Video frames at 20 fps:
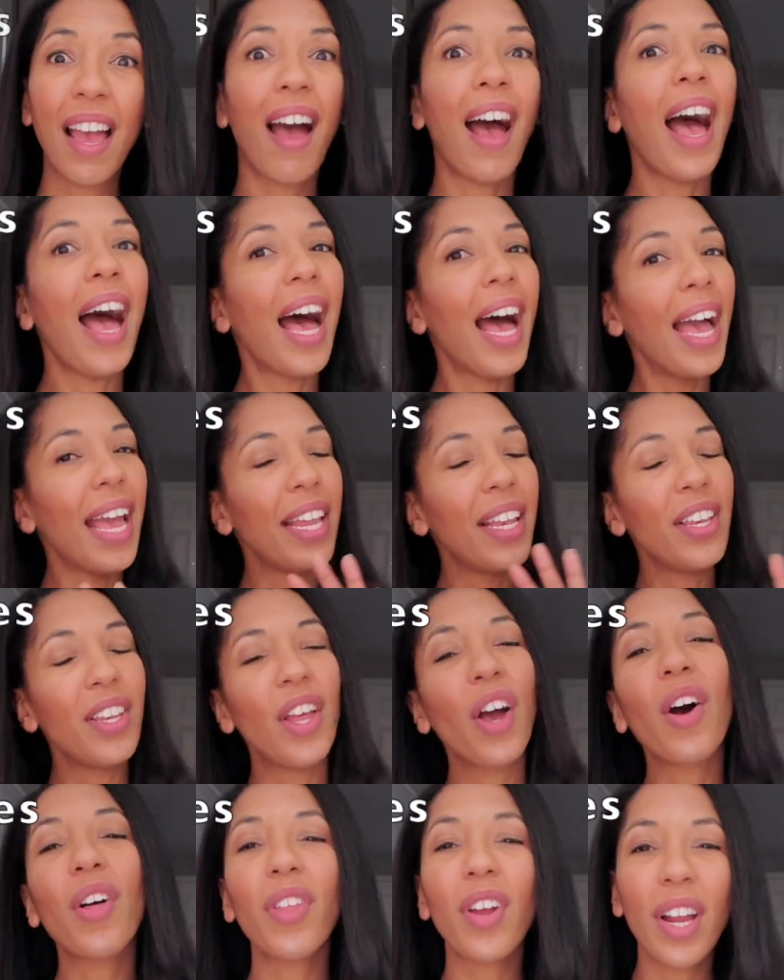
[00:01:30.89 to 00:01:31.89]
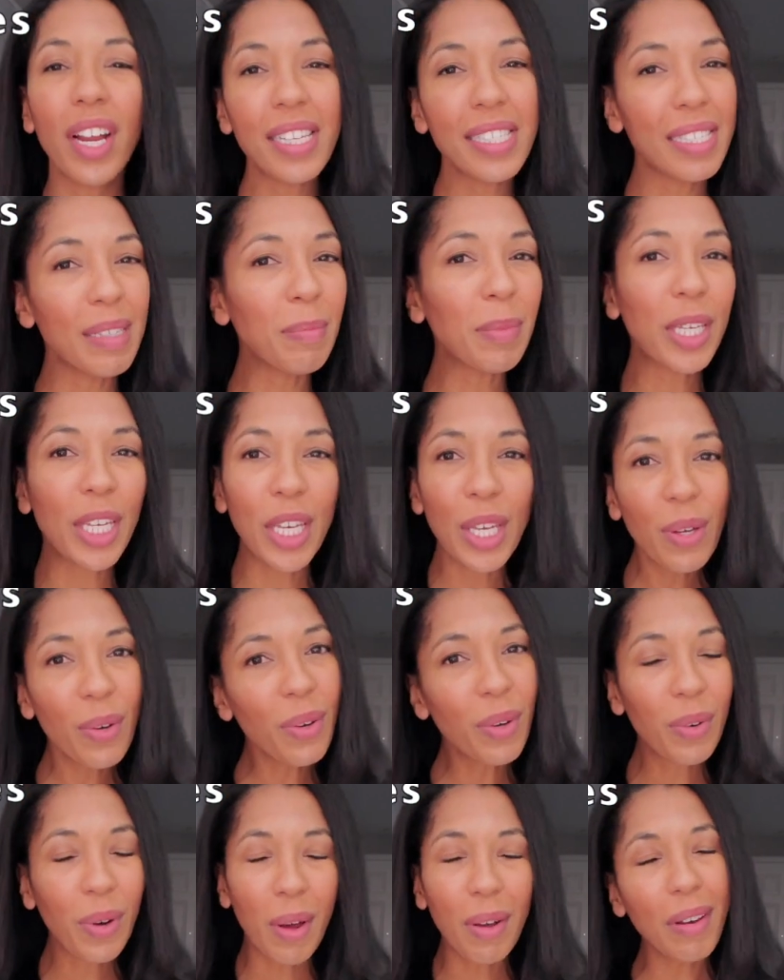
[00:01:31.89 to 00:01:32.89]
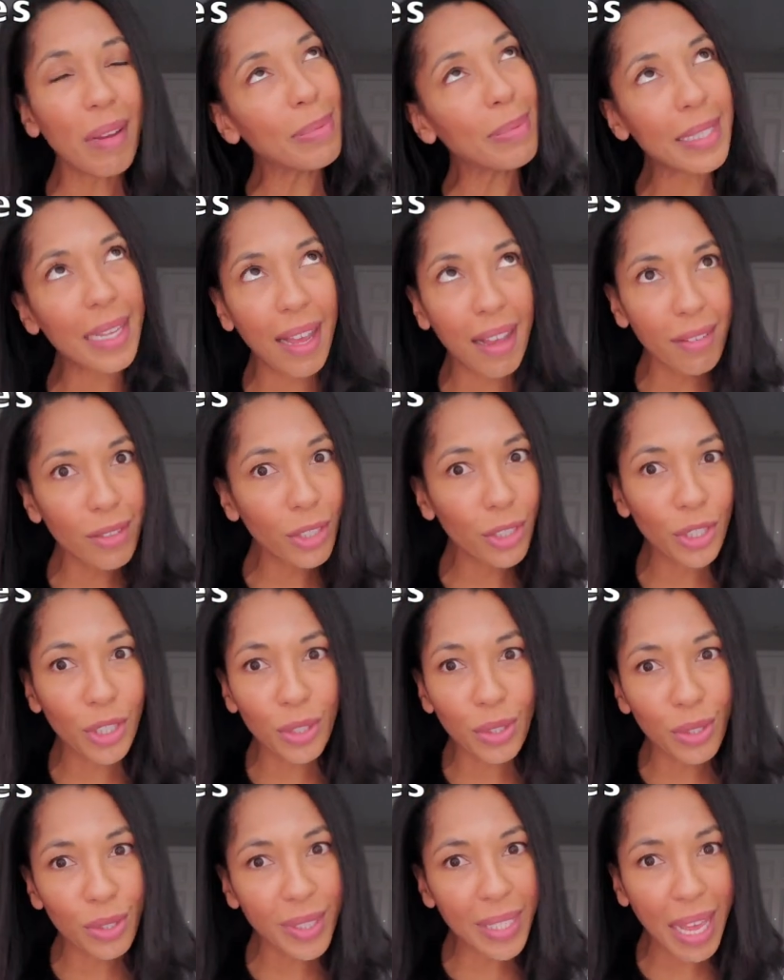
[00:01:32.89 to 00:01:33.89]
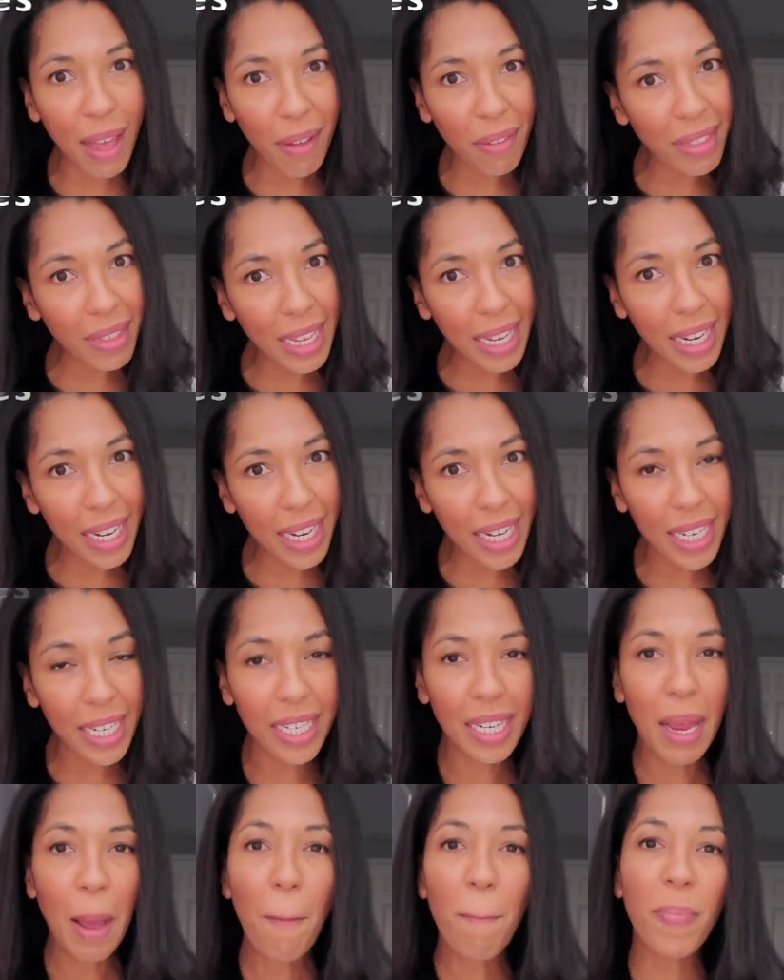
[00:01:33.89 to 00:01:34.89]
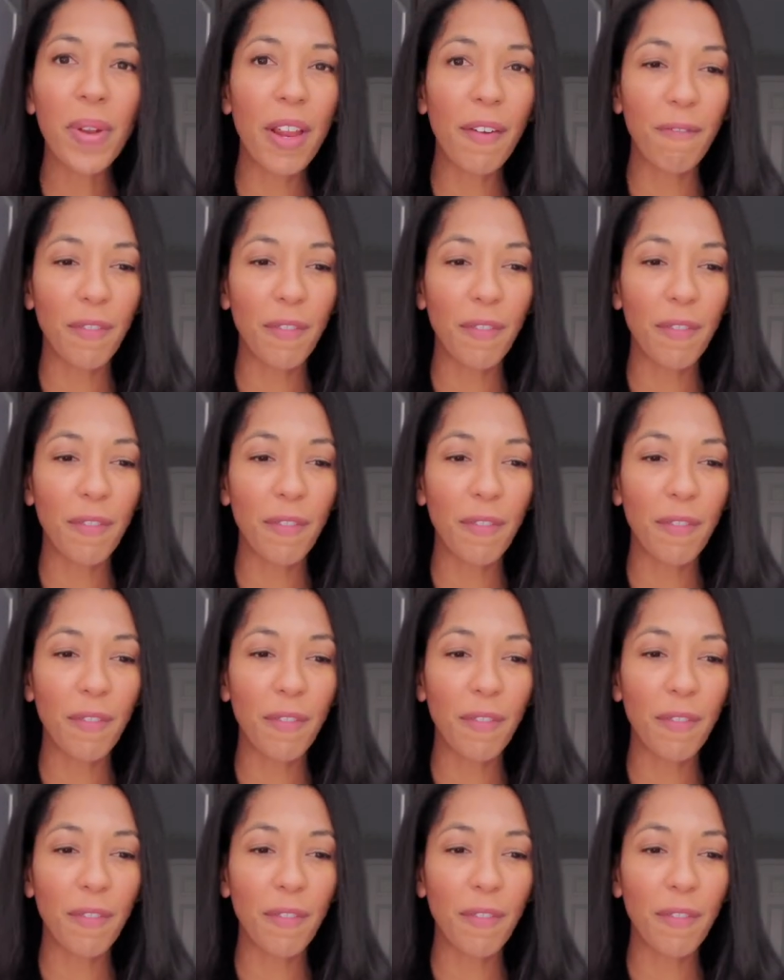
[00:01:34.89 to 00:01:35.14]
I know there are some cute grown-up style shoes out there, but if